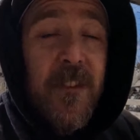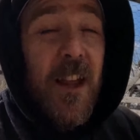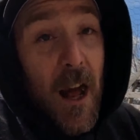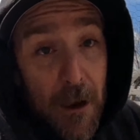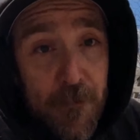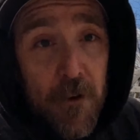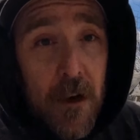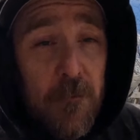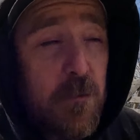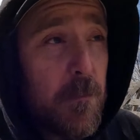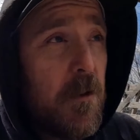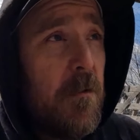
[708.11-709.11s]
that I feel
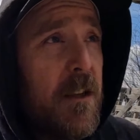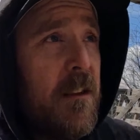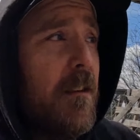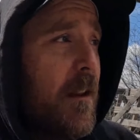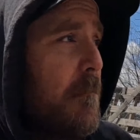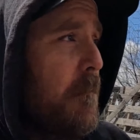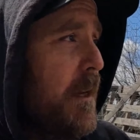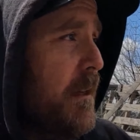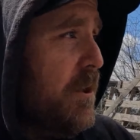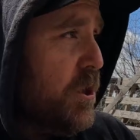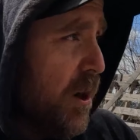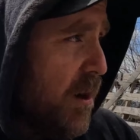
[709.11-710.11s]
comfortable with them
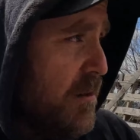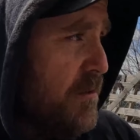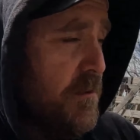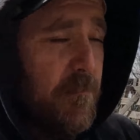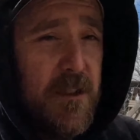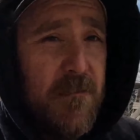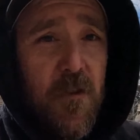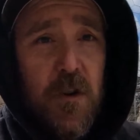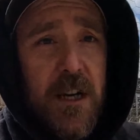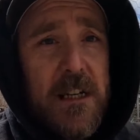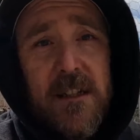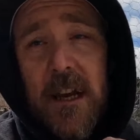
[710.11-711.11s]
being charged
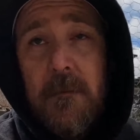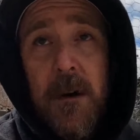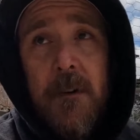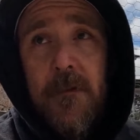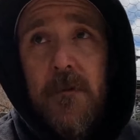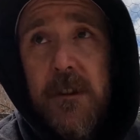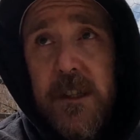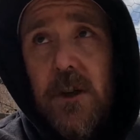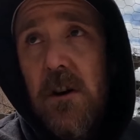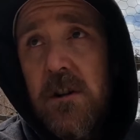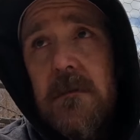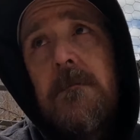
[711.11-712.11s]
before you got to take them off and
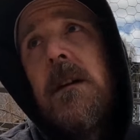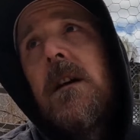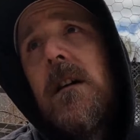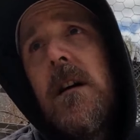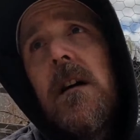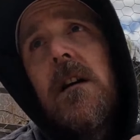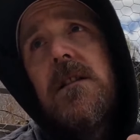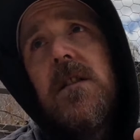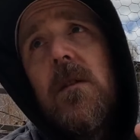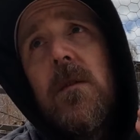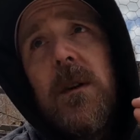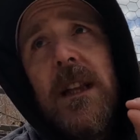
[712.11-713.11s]
recharge them.
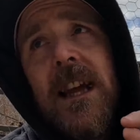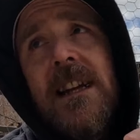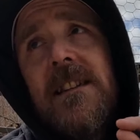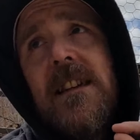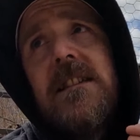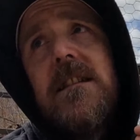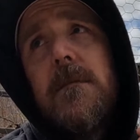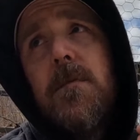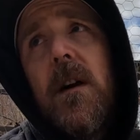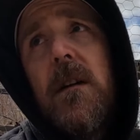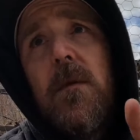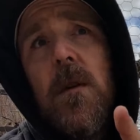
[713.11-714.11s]
So we'd like to get to the
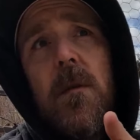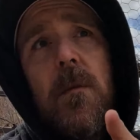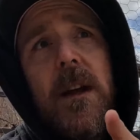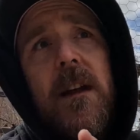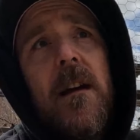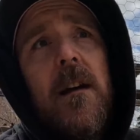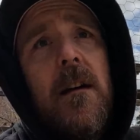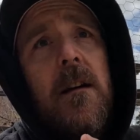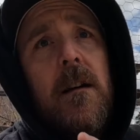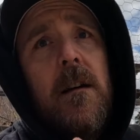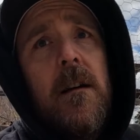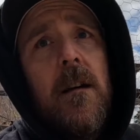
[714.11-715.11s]
point where we
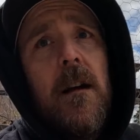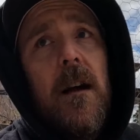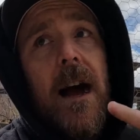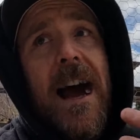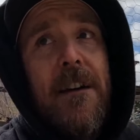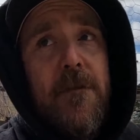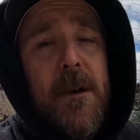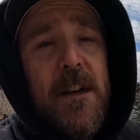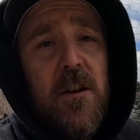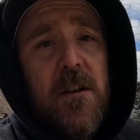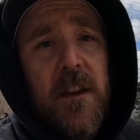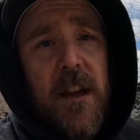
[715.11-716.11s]
have them
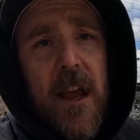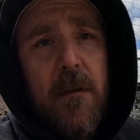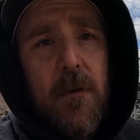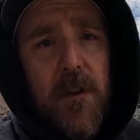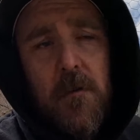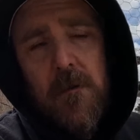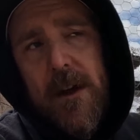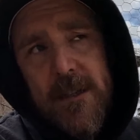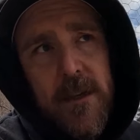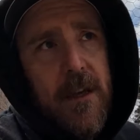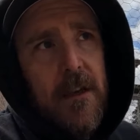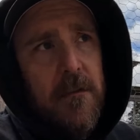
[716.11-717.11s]
in during the day where they're
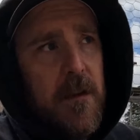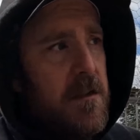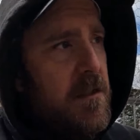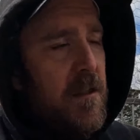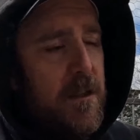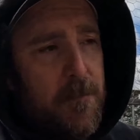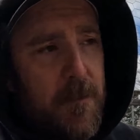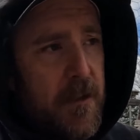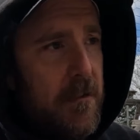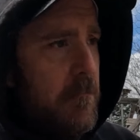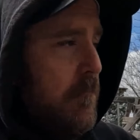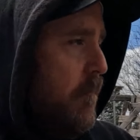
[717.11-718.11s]
resting, they're
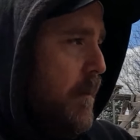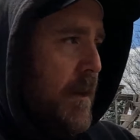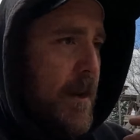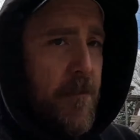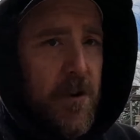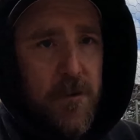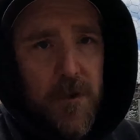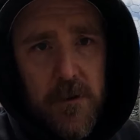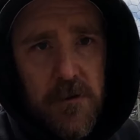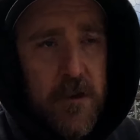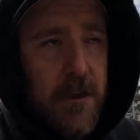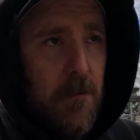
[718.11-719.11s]
sleeping, whatever, they're
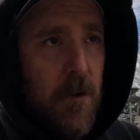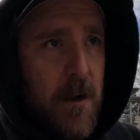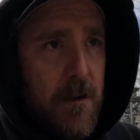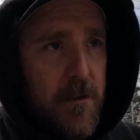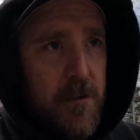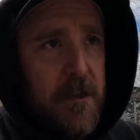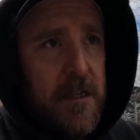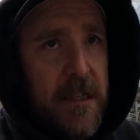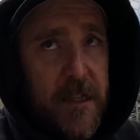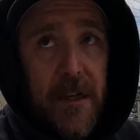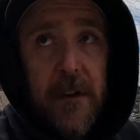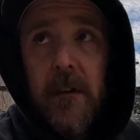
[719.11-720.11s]
drinking water, they're
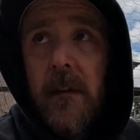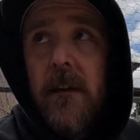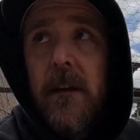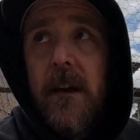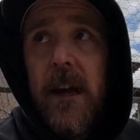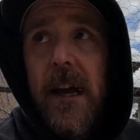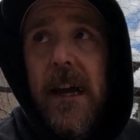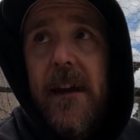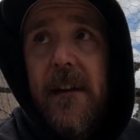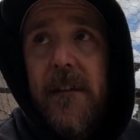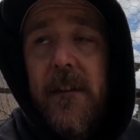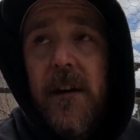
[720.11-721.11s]
eating,
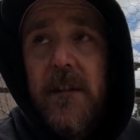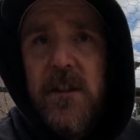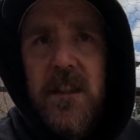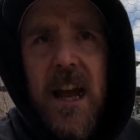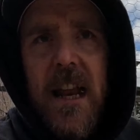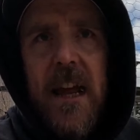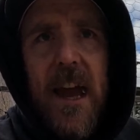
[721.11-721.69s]
and uh, just kind of